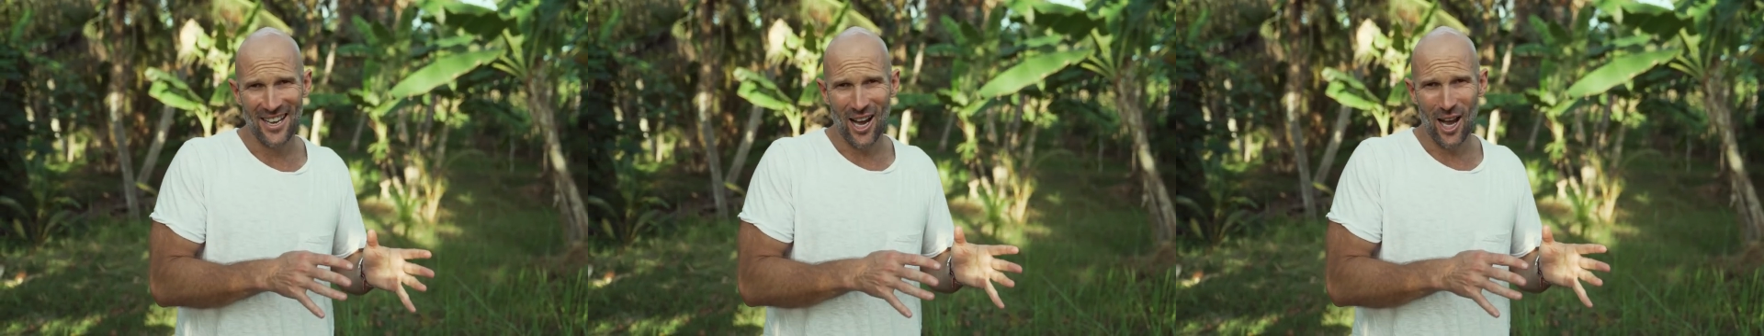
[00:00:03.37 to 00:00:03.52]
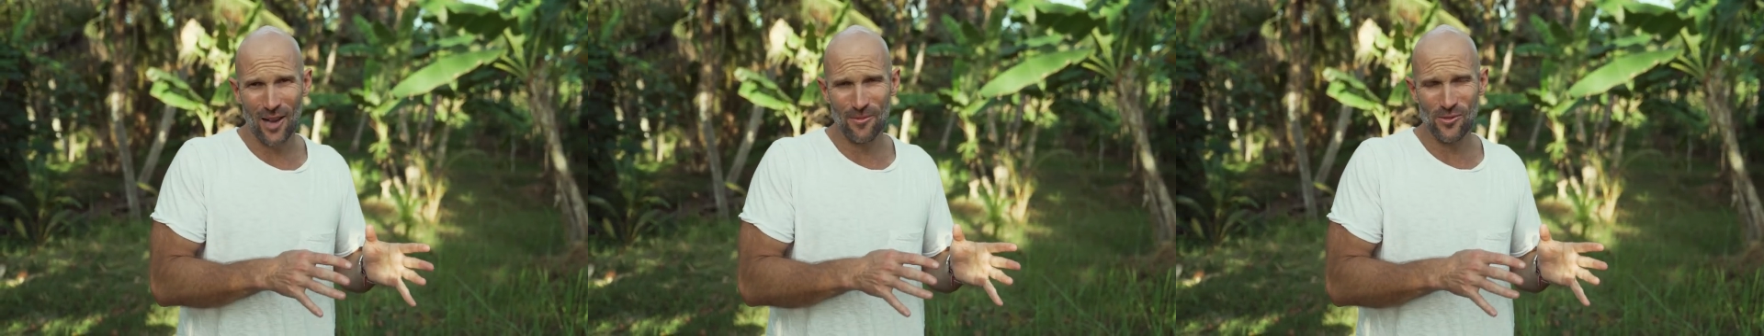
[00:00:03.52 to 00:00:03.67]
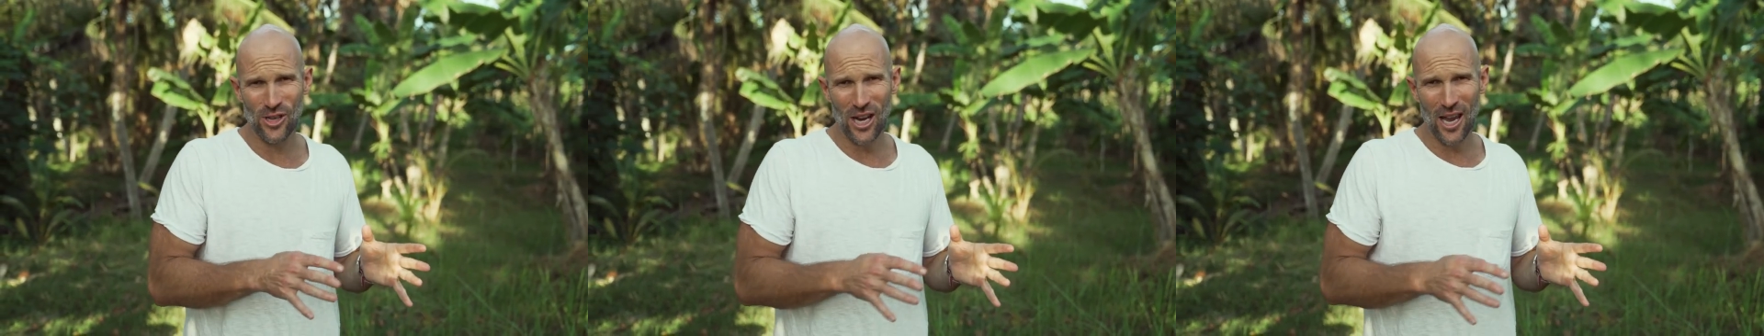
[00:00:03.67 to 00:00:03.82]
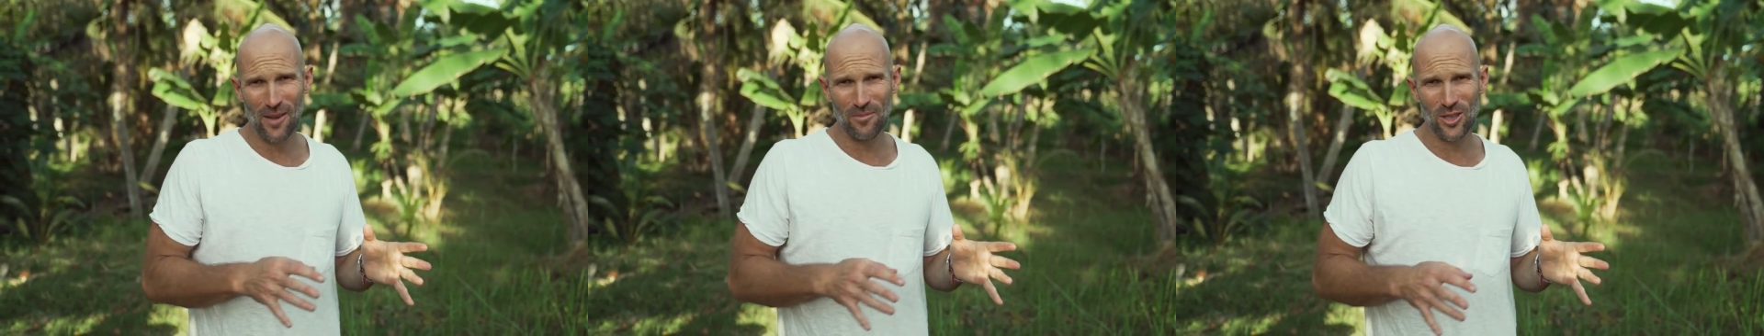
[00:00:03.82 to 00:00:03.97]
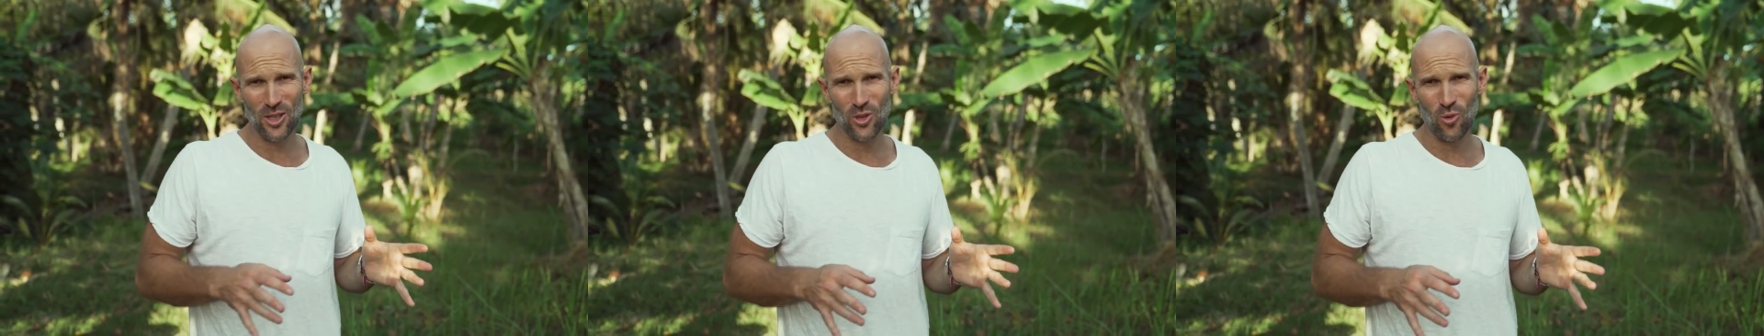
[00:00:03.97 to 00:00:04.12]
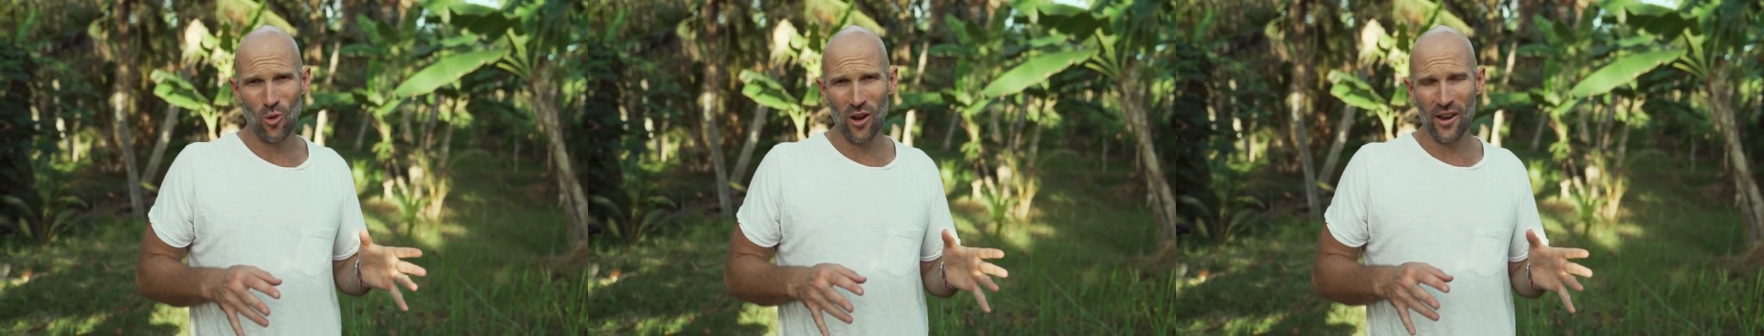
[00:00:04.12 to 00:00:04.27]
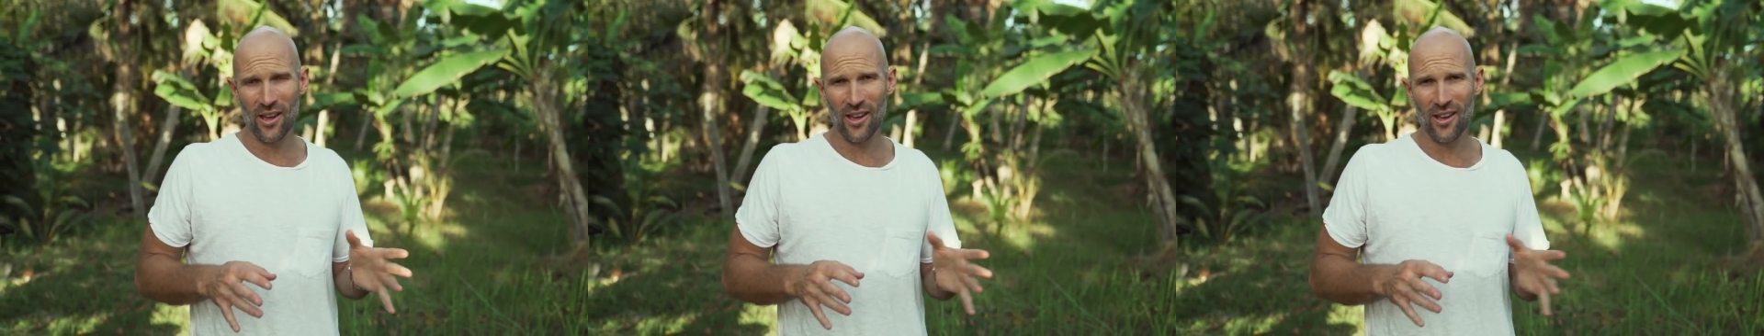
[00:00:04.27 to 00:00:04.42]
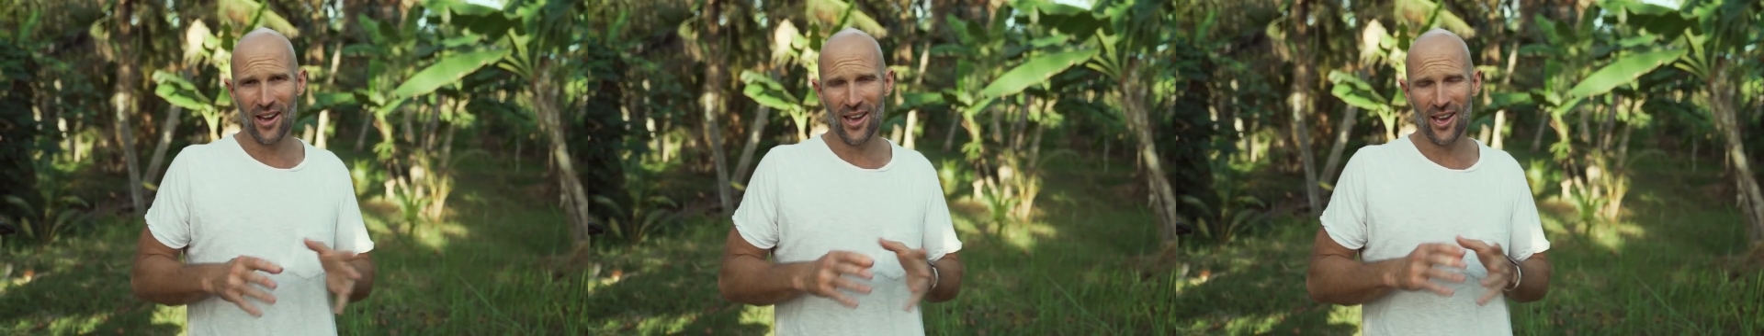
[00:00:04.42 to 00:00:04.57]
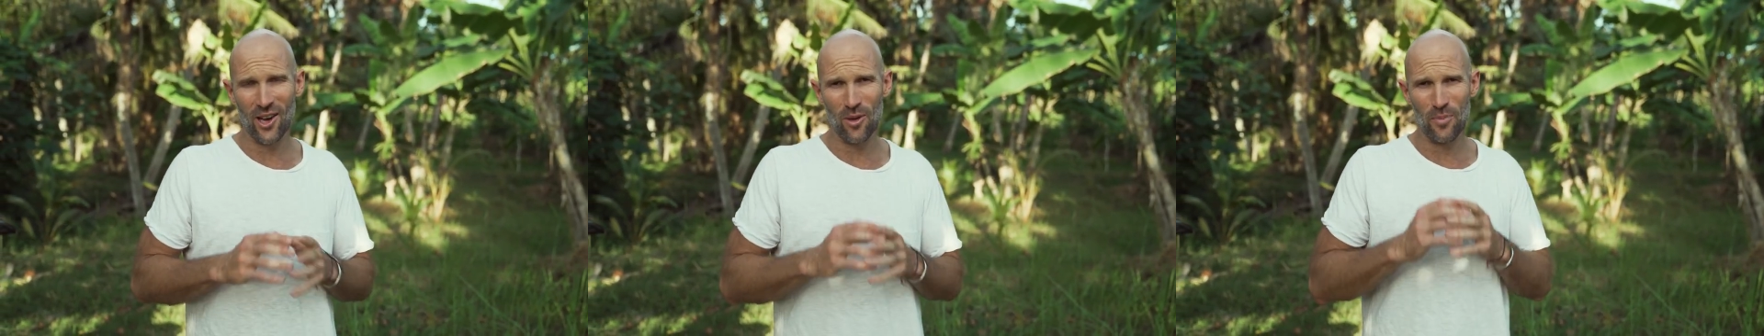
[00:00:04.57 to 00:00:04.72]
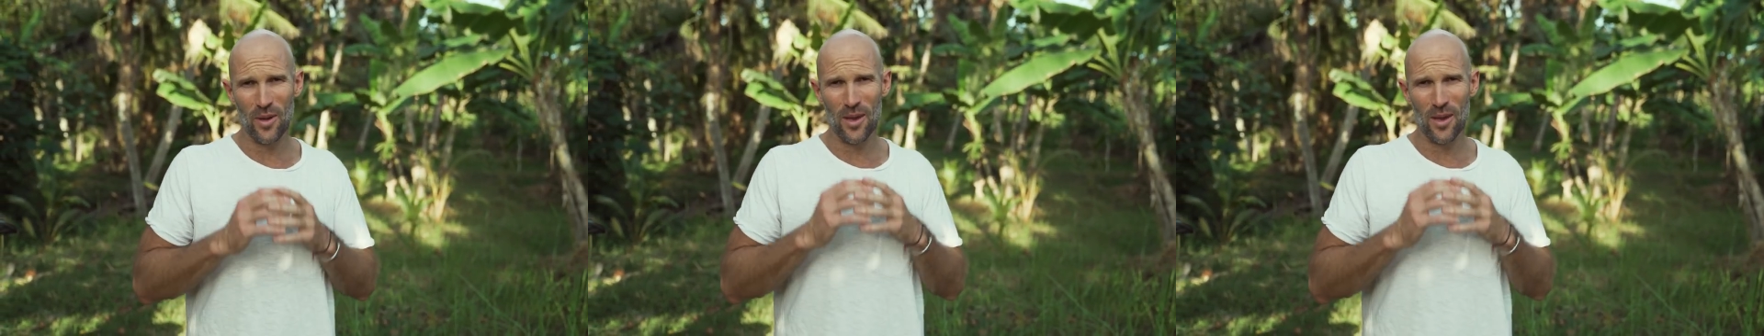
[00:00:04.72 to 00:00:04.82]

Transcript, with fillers: I'm James Swanwick. I help